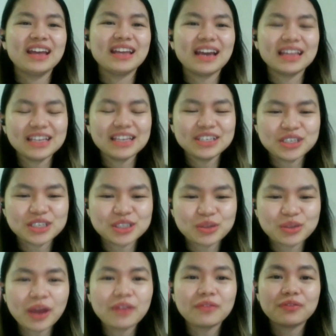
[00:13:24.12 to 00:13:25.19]
Yeah, I think she's
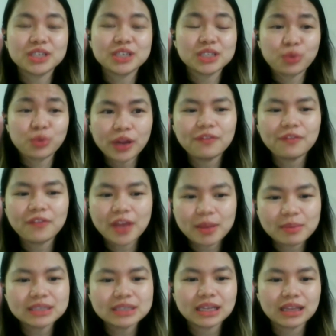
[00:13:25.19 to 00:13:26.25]
quite
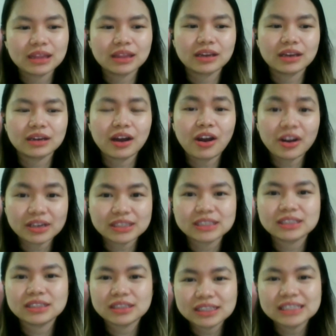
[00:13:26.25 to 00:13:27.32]
famous in the
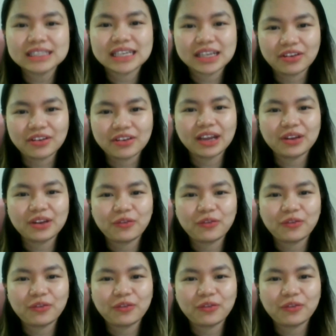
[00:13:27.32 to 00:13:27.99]
arts scene, right?